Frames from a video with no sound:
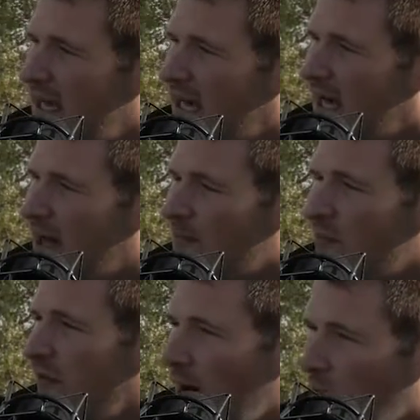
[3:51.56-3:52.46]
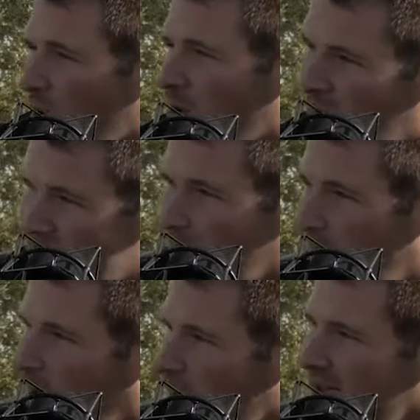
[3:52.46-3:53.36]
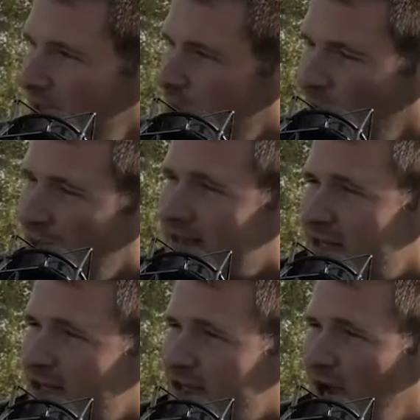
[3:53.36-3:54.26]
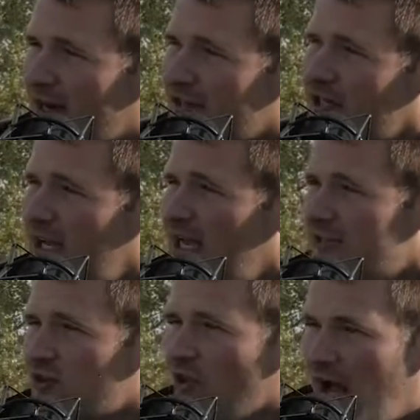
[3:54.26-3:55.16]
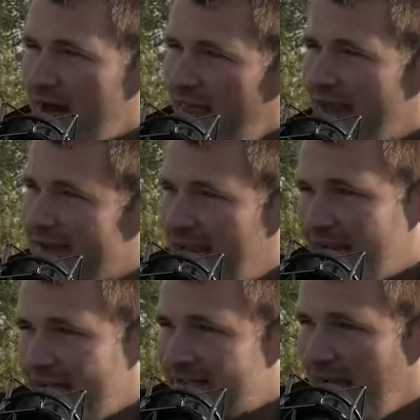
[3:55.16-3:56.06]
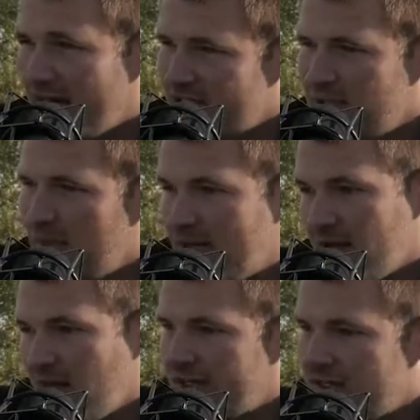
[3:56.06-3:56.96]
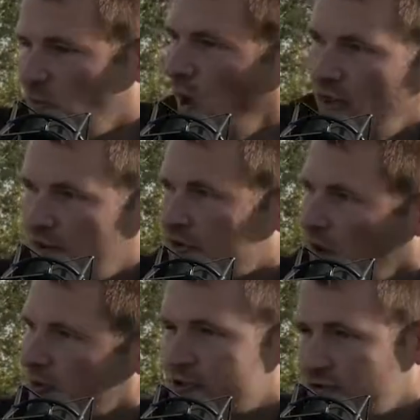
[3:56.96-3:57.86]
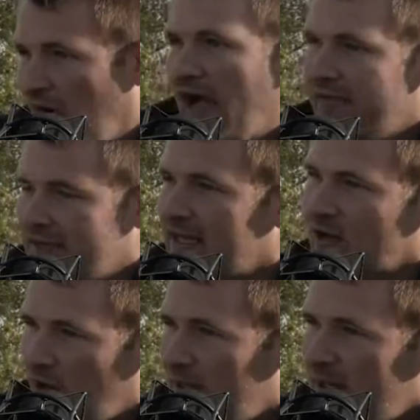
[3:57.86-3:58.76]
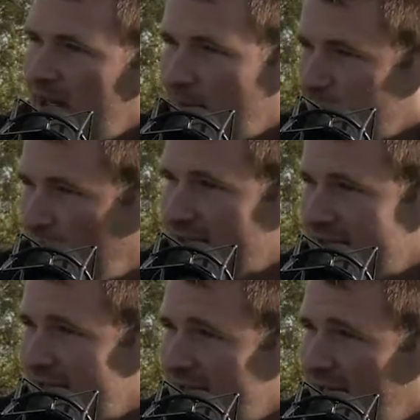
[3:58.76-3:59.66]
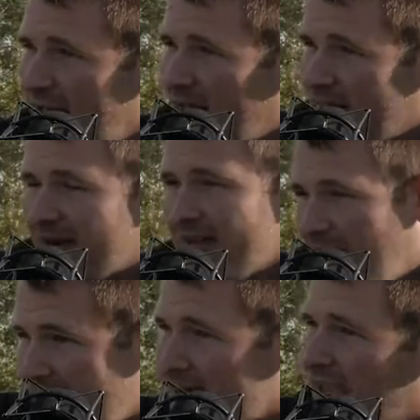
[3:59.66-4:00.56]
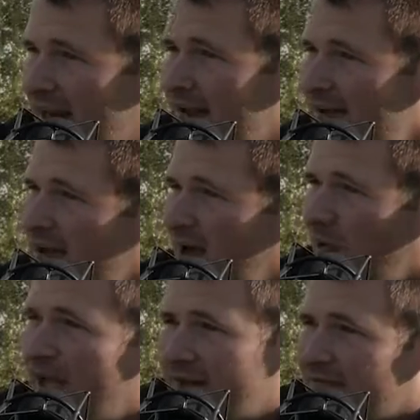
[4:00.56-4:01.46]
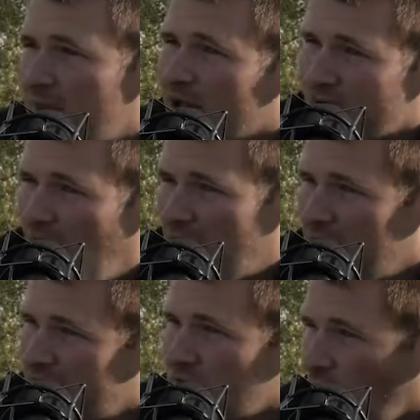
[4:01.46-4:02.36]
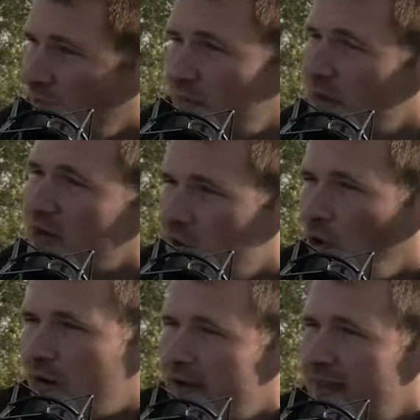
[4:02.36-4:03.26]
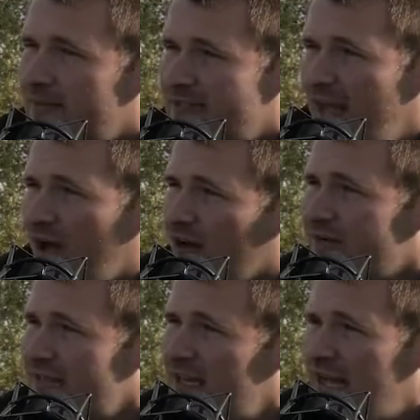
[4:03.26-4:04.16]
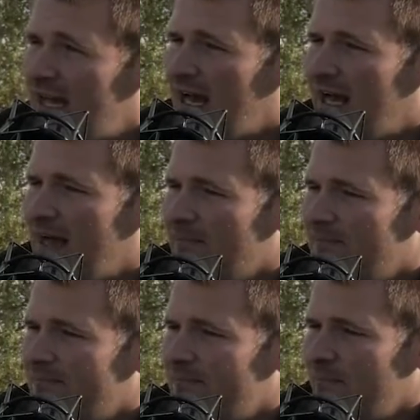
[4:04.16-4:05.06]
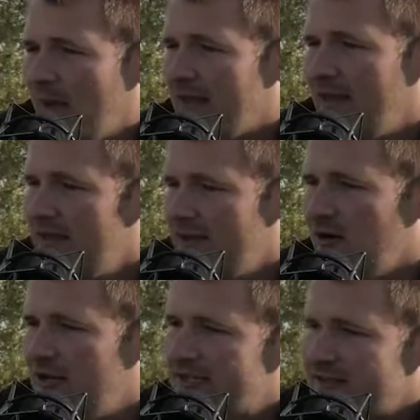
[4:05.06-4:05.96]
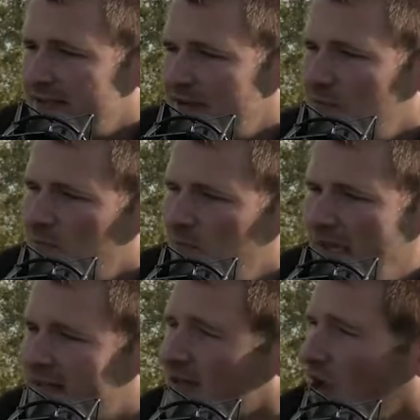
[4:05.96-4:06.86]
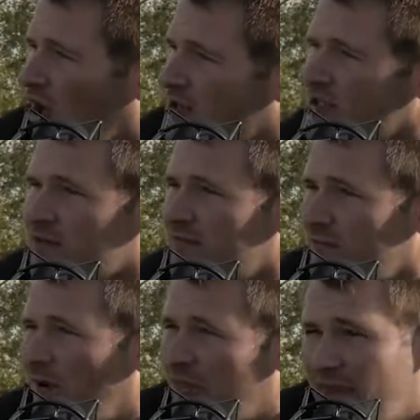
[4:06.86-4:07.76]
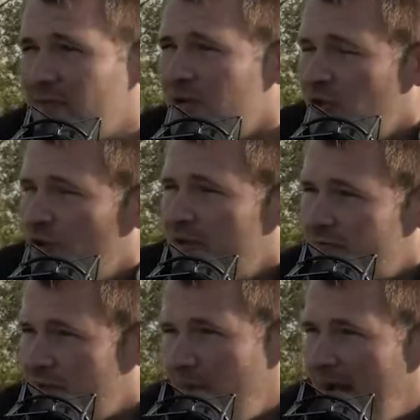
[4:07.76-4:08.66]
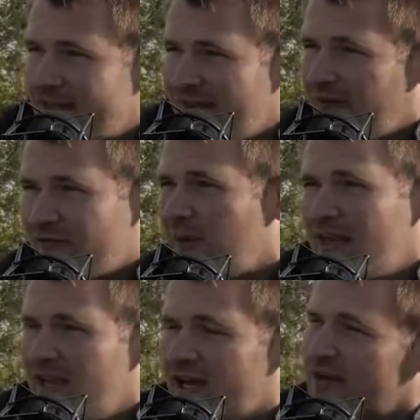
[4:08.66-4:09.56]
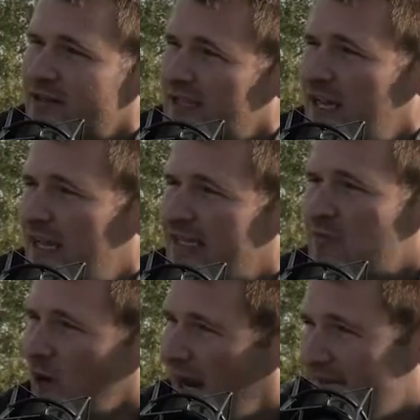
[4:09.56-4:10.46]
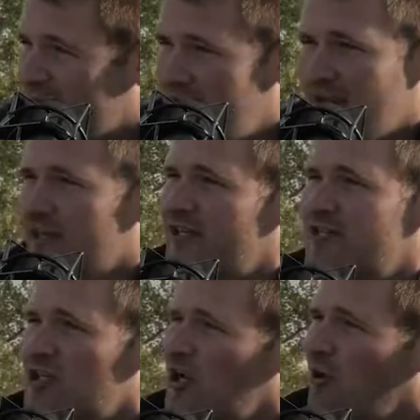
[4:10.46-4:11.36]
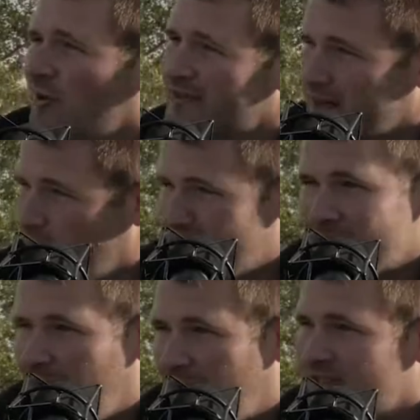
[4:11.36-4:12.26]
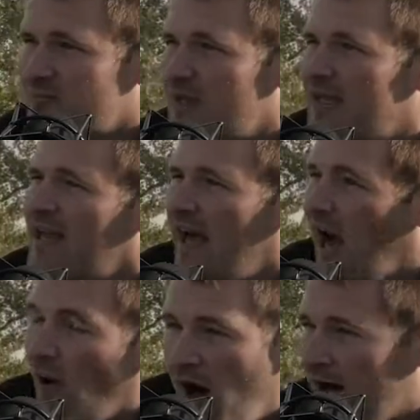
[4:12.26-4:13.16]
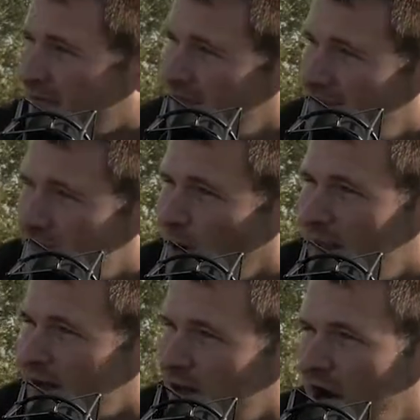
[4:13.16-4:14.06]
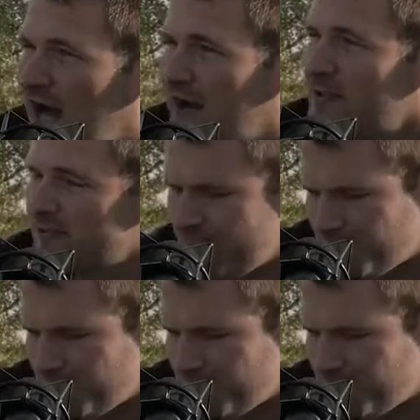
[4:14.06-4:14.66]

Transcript: Farm Mobile has a puck that you plug into the tractor. So a lot of that data is actually being collected while the grower's driving the equipment and planting. And then a of the data we get from the agronomist or from the grower themselves. It's basic knowledge of what they've been doing for the past however many years. It's what kind of tillage, what's their pest management, how often they spray their crops,